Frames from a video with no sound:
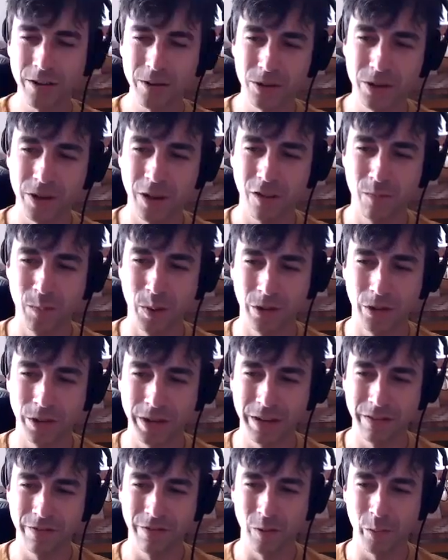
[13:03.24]
yourself
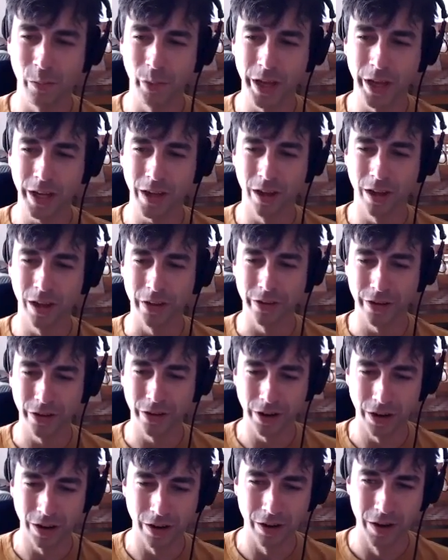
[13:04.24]
pulling from, like,
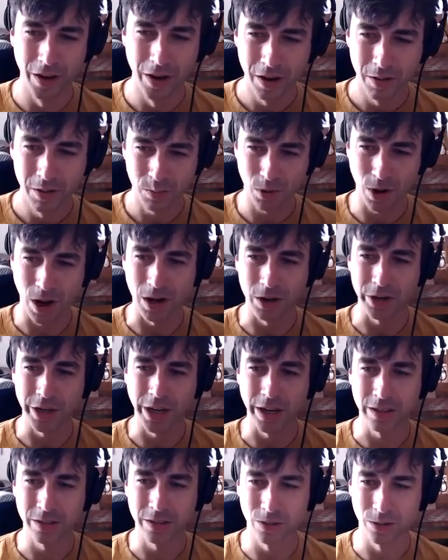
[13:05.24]
other
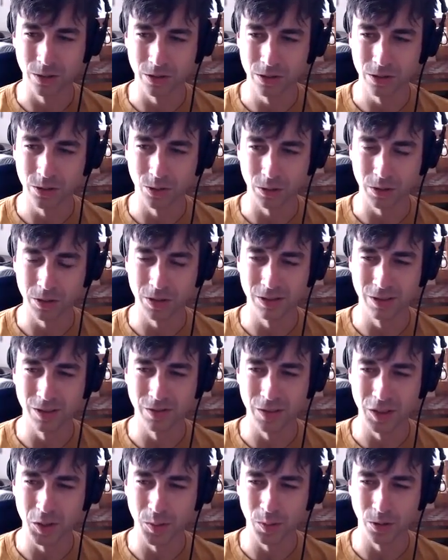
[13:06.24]
projects or sources of
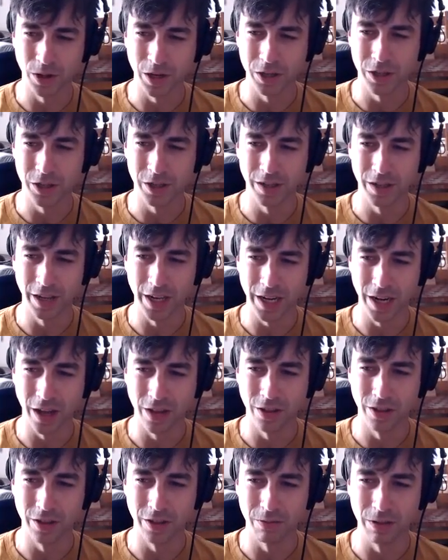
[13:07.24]
inspiration, like,
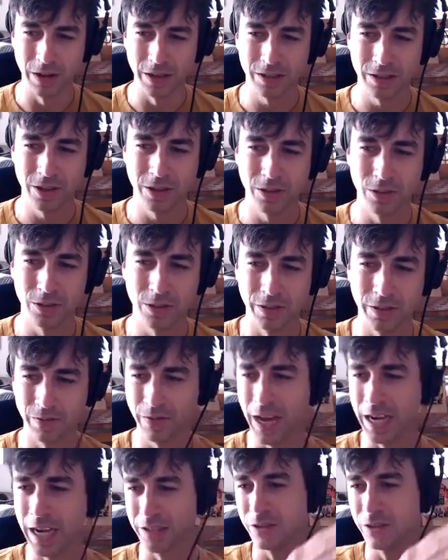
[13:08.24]
other than Rescue, then
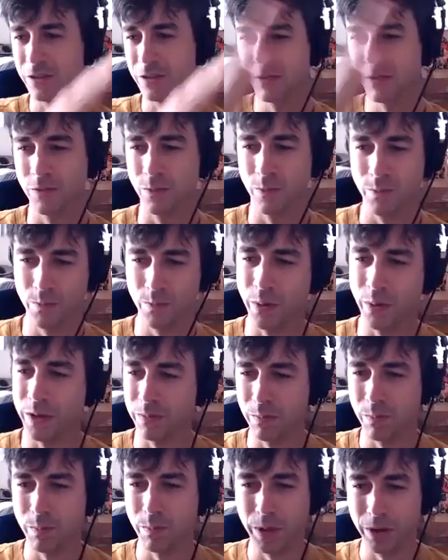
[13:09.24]
as you've
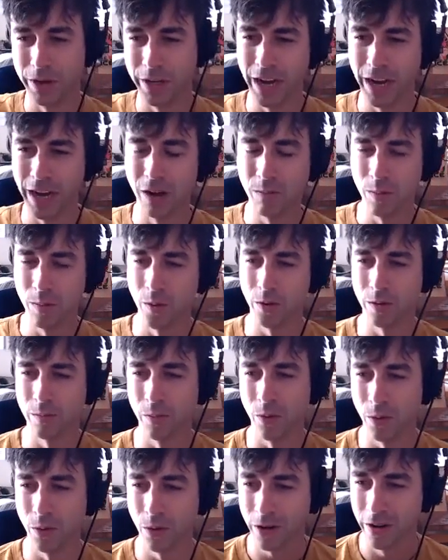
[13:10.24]
been building out more and
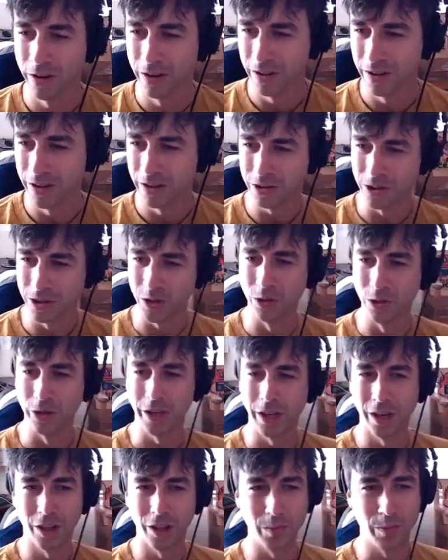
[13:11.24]
more? Do you look
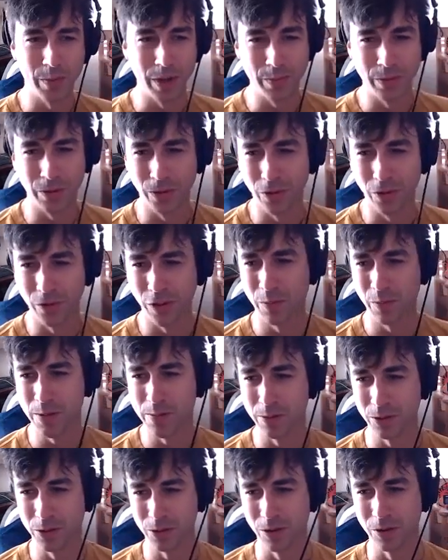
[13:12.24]
at other people over other
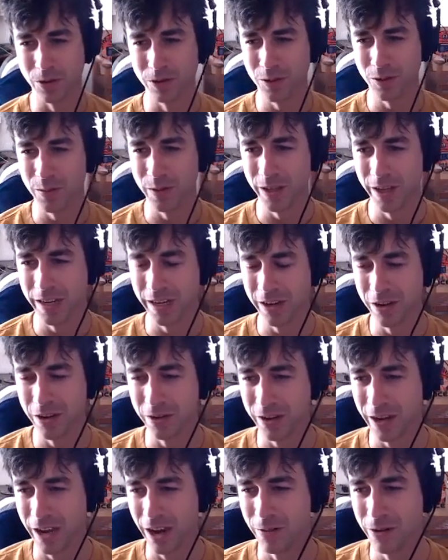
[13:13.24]
people's shoulders and be like, oh,
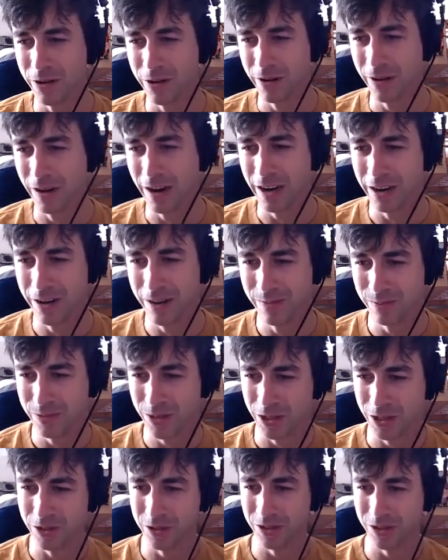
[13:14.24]
okay, I wonder how
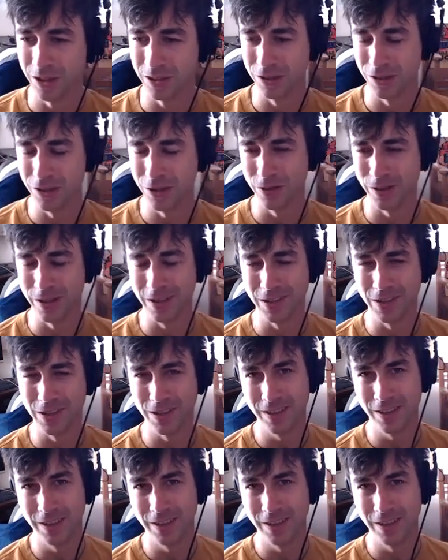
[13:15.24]
such and such is doing this?